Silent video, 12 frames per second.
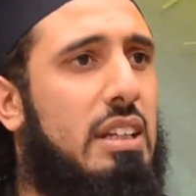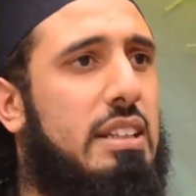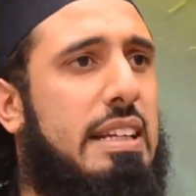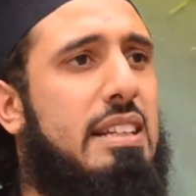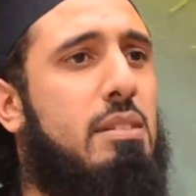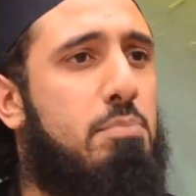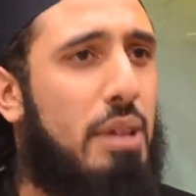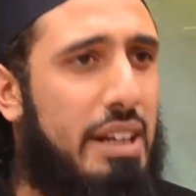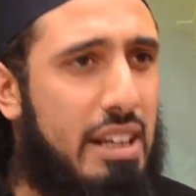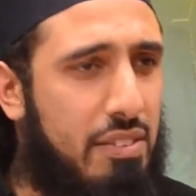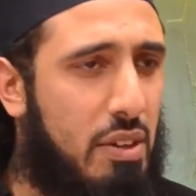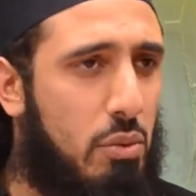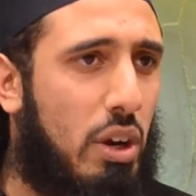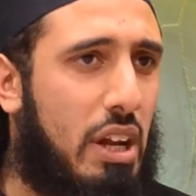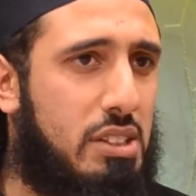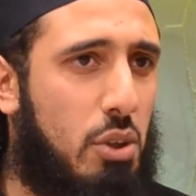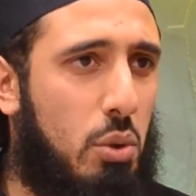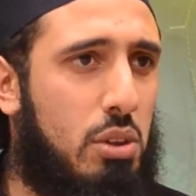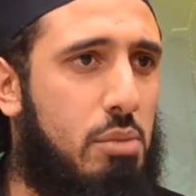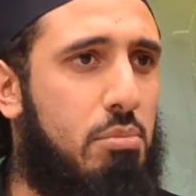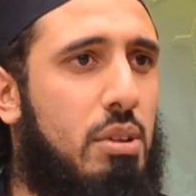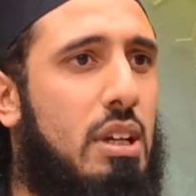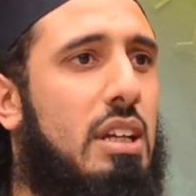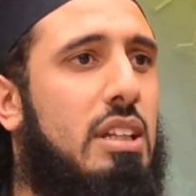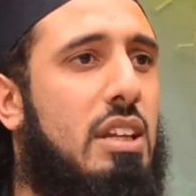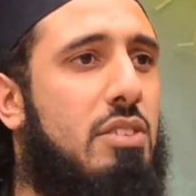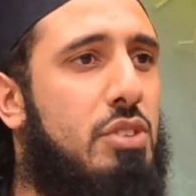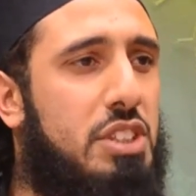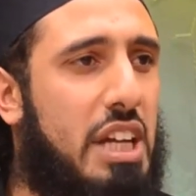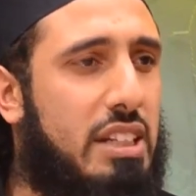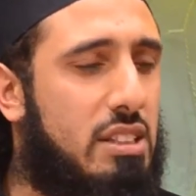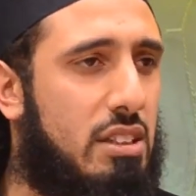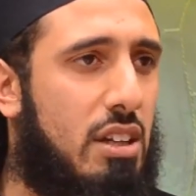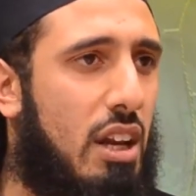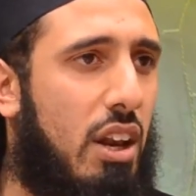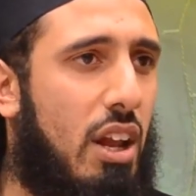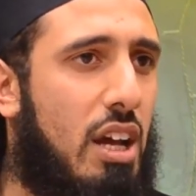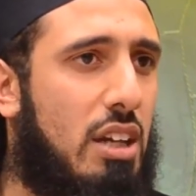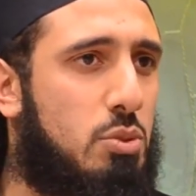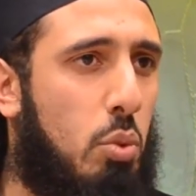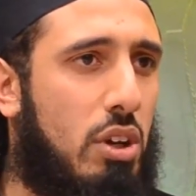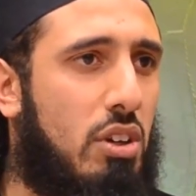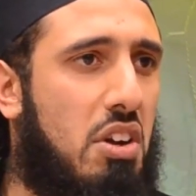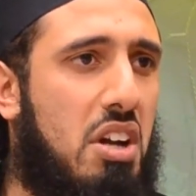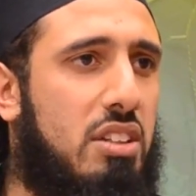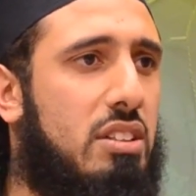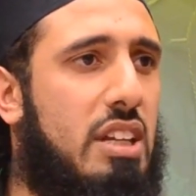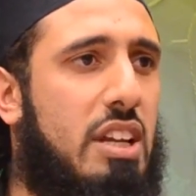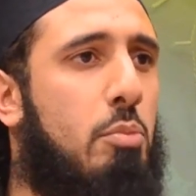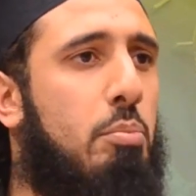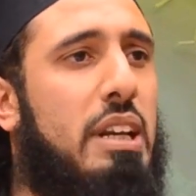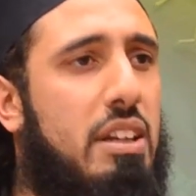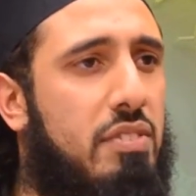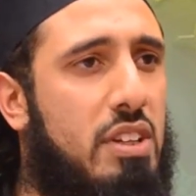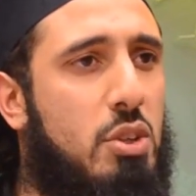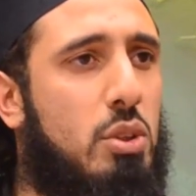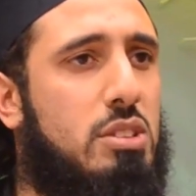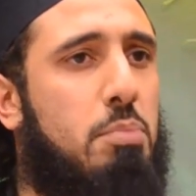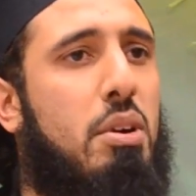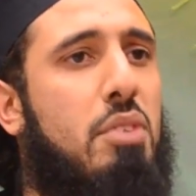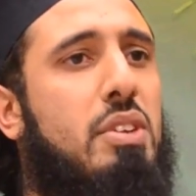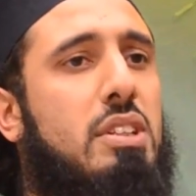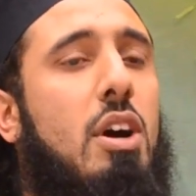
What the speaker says: They didn't believe in what I told them. They've rejected Allah as one God. They don't believe in you as a prophet.